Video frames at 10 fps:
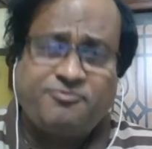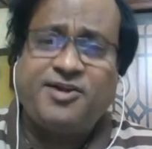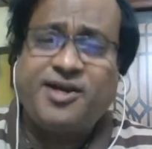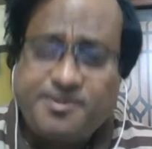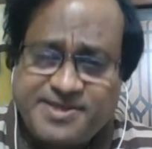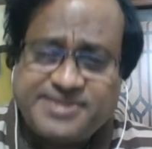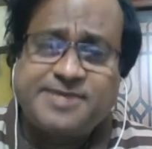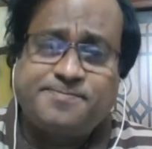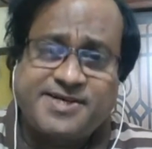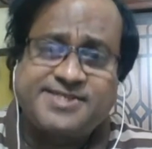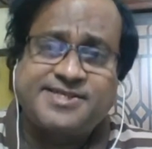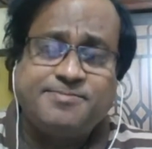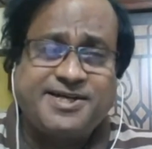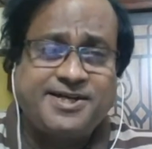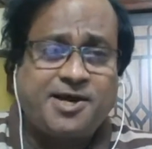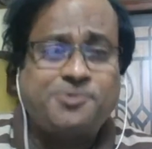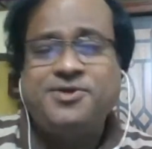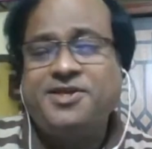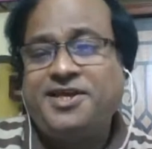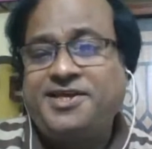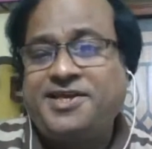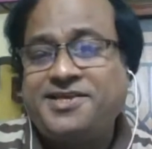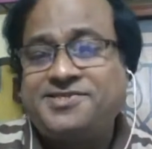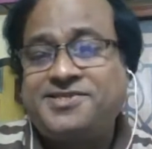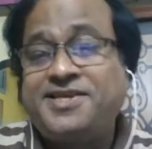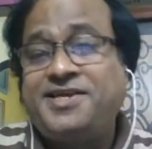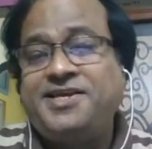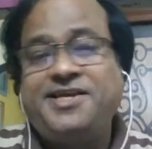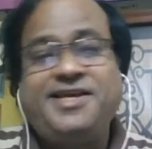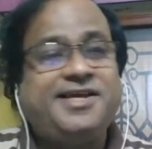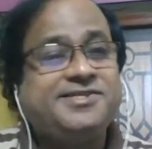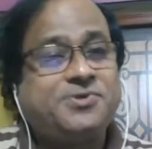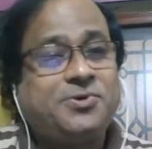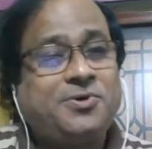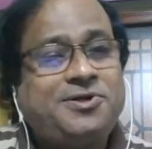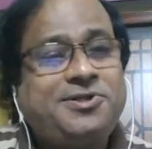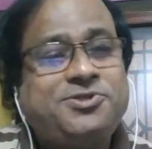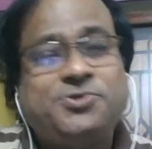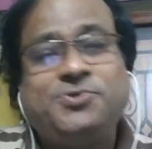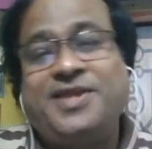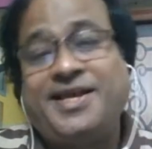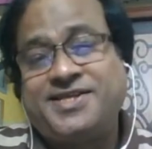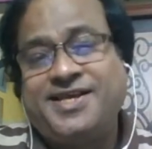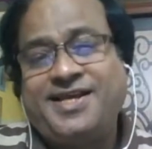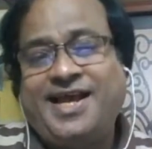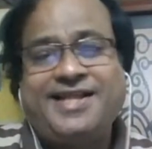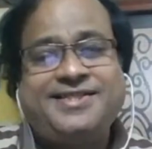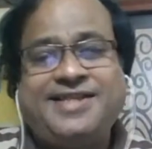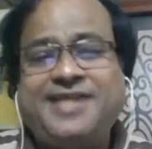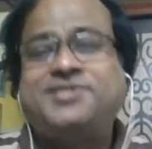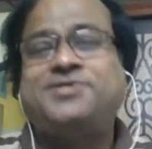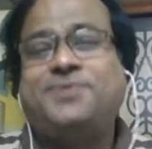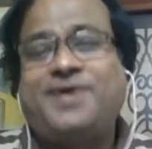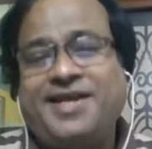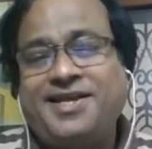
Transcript: very busy person, but now he is all through this. And that's why